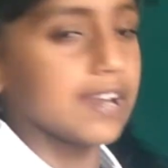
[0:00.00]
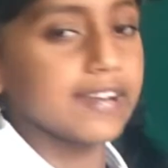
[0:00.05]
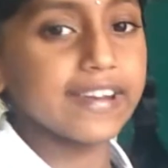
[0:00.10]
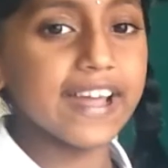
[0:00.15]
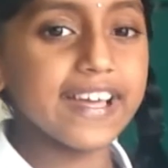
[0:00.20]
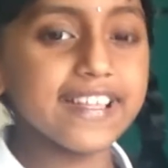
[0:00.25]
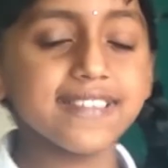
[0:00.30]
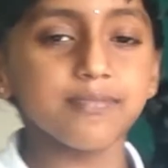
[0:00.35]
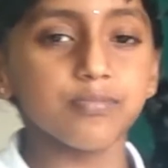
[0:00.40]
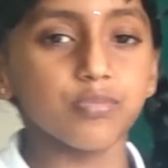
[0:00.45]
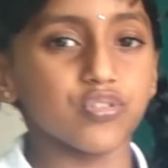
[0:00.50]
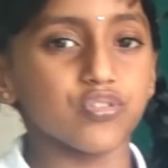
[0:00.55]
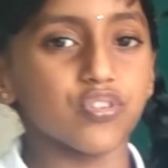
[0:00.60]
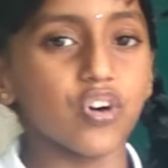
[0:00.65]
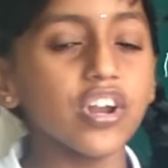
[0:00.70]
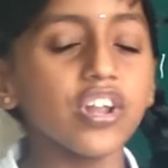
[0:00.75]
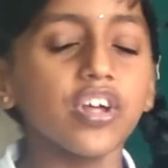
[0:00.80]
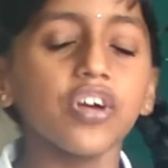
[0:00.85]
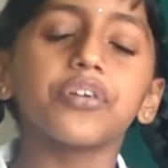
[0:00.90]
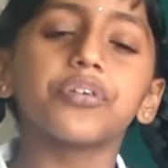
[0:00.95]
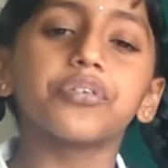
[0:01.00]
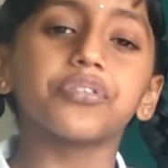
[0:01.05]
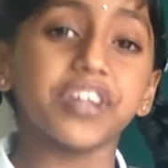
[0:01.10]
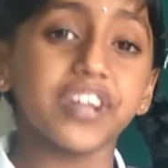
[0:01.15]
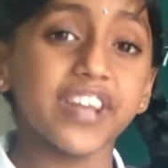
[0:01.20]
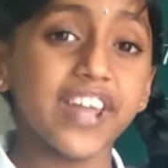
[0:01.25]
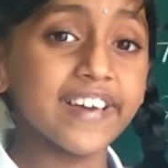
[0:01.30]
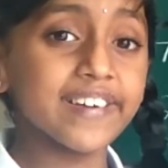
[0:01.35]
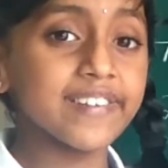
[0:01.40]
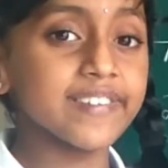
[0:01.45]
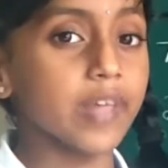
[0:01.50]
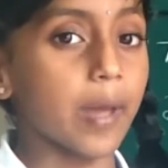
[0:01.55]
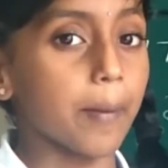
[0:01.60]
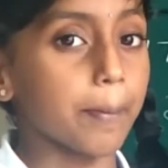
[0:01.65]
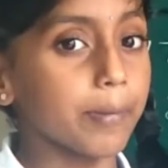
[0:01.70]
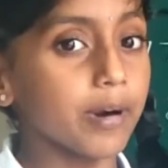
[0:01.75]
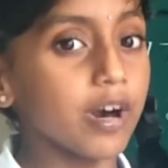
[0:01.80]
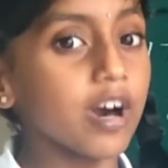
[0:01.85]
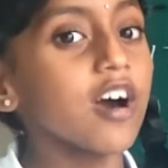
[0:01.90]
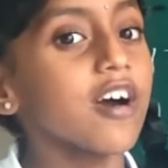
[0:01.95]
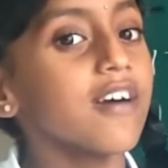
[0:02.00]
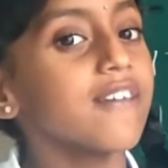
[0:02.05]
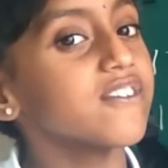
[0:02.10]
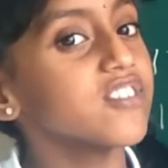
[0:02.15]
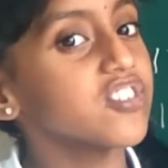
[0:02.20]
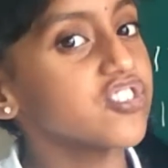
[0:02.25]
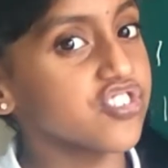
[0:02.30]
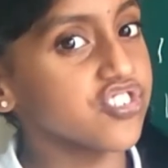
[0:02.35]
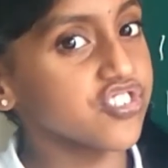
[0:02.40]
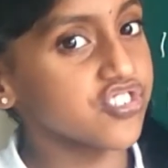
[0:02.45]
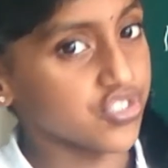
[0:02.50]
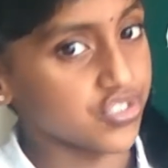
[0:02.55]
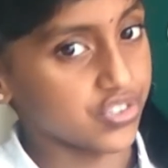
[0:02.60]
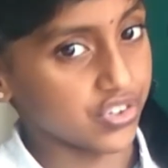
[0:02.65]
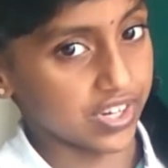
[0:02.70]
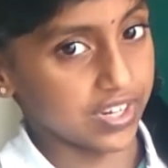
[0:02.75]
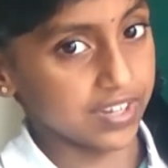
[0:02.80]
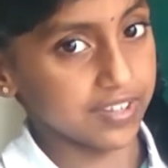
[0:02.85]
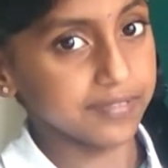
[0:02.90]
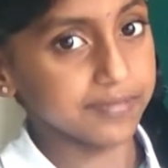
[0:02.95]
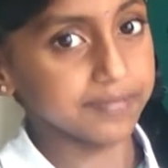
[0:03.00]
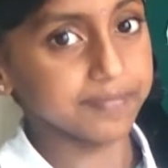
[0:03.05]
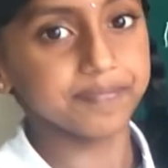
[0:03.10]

Let's move on to the next number, which is 3.